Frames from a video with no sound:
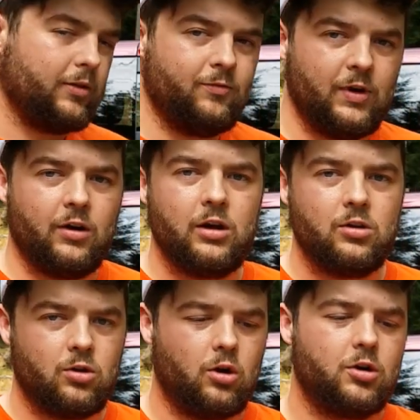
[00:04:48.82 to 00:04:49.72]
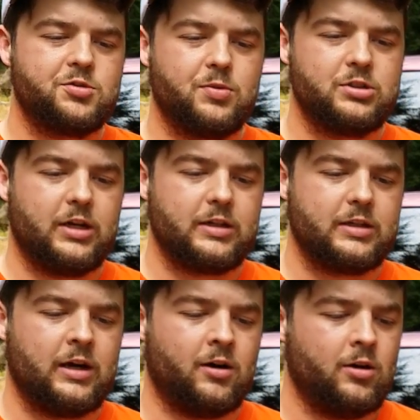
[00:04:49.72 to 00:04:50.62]
a very large
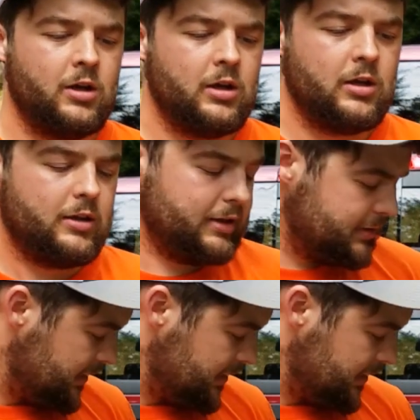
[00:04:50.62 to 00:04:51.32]
projectile. This